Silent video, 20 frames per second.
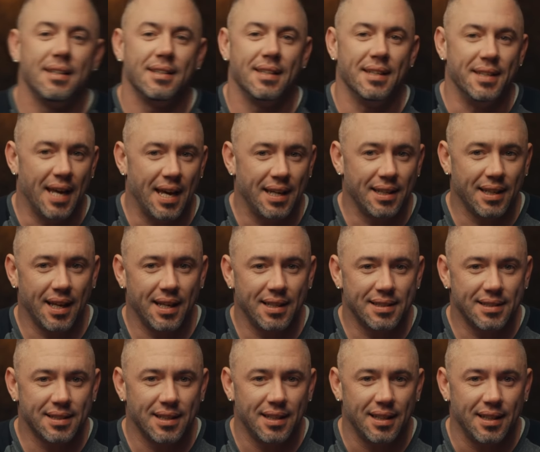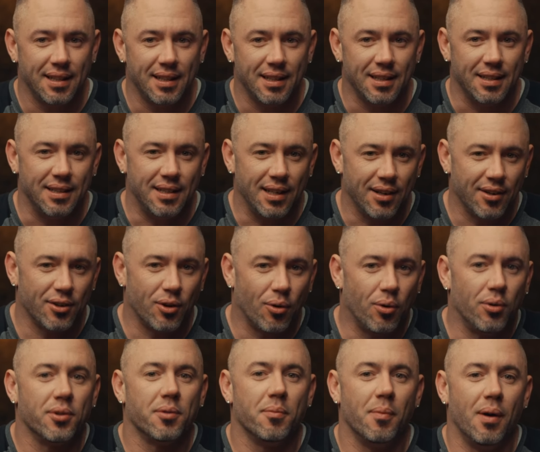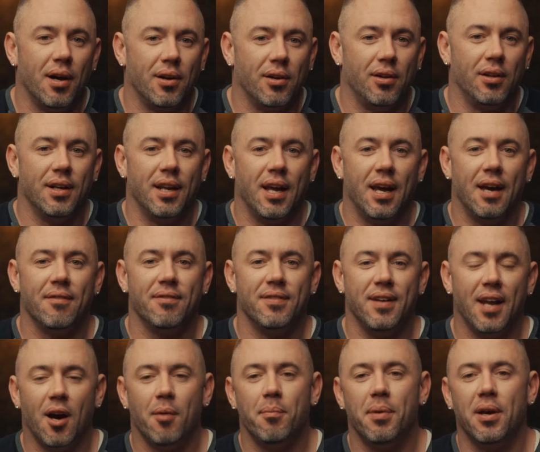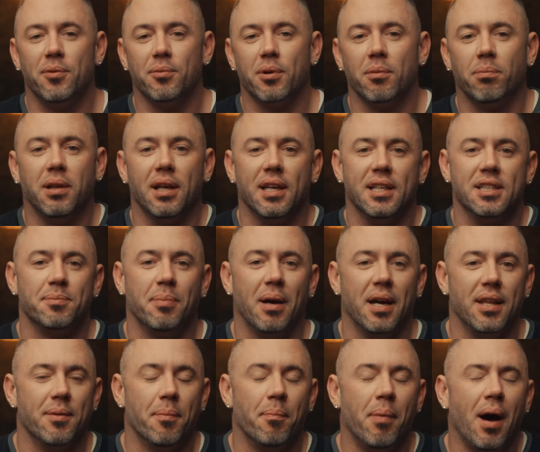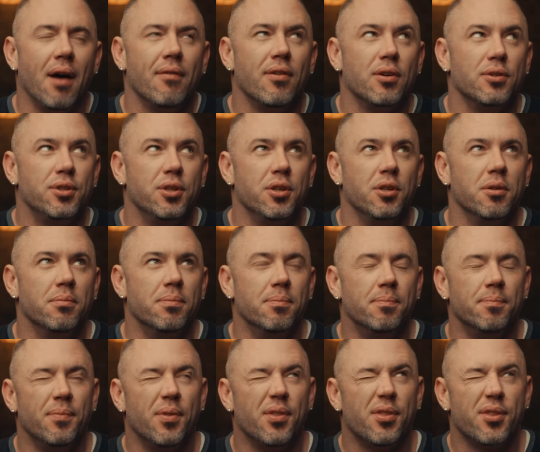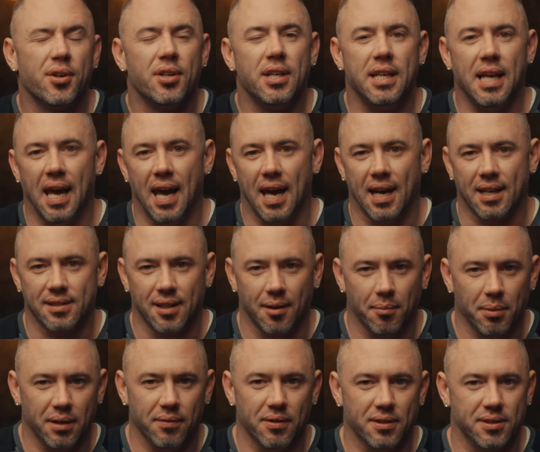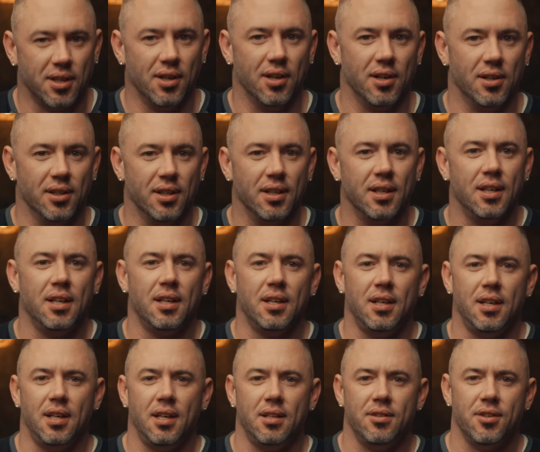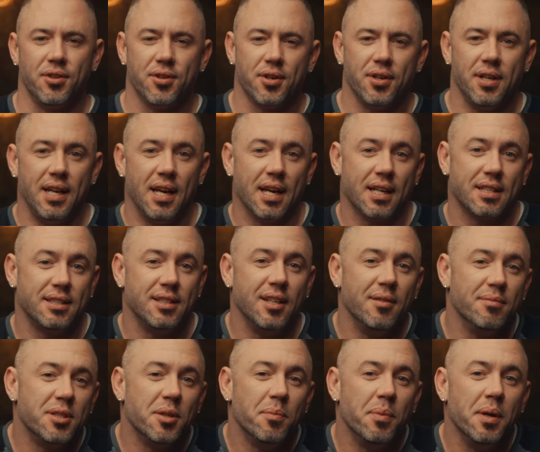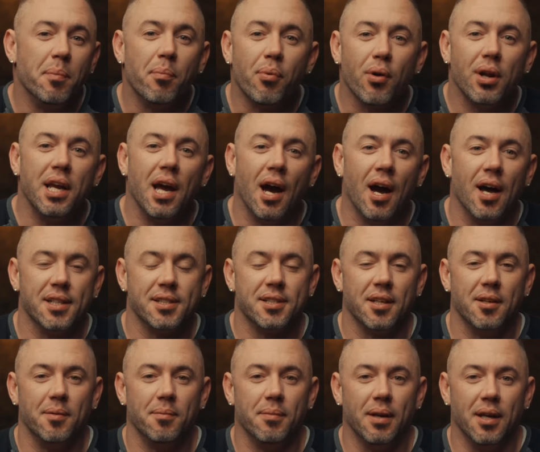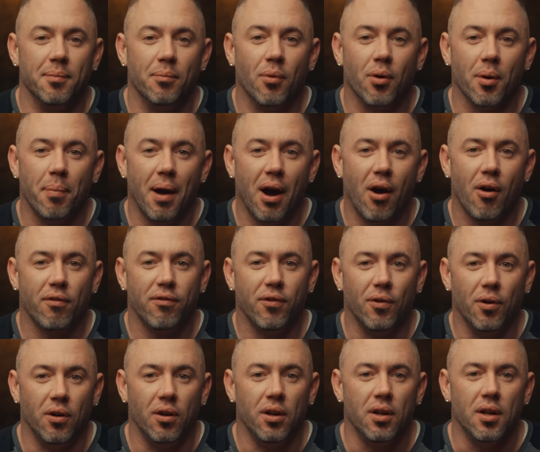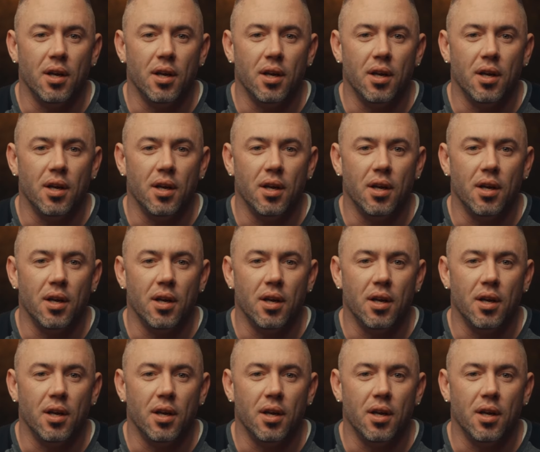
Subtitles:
The Nanlites, they're an older model and have now been replaced by the Pavotube 30X, I believe it's called. The 30X seems to be pretty awesome and more powerful,